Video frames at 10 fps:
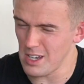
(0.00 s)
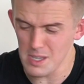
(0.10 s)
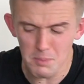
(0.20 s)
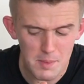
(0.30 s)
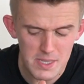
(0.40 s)

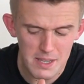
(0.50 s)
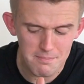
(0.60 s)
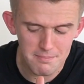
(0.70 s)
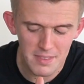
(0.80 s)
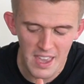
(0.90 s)
sometimes am.
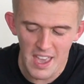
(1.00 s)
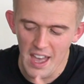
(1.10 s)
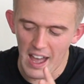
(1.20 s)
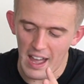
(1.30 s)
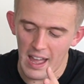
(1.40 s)

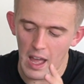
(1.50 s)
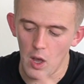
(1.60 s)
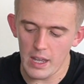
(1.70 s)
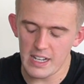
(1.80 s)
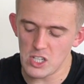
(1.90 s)

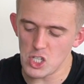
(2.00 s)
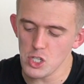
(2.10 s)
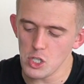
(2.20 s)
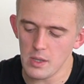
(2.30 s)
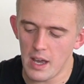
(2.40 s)
In addition
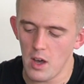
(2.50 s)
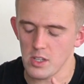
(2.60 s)
to that,